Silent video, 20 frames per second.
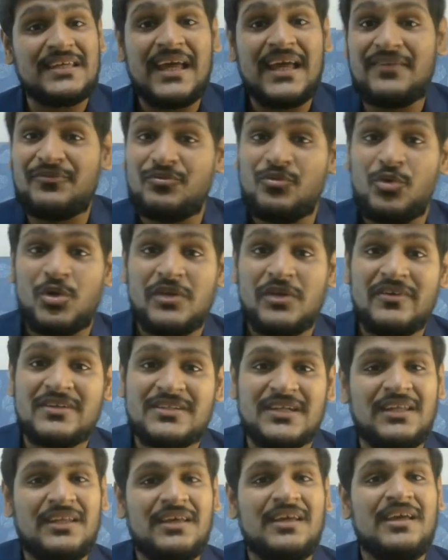and
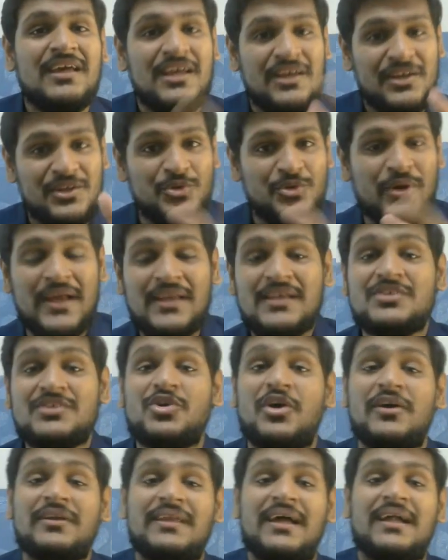motivation you can
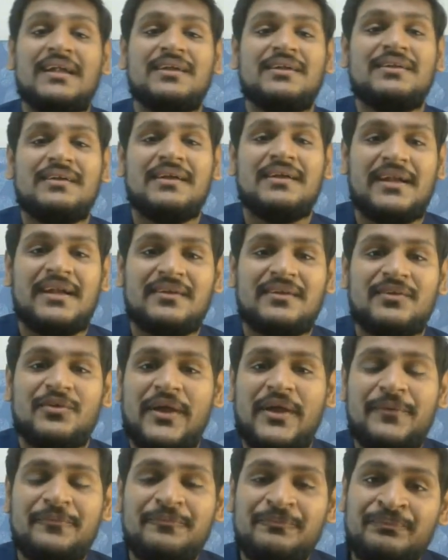join that rate
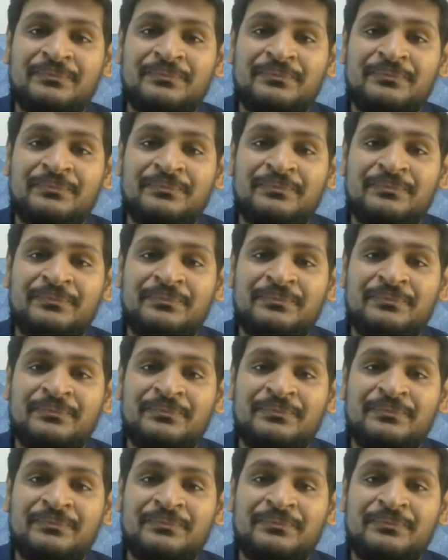okay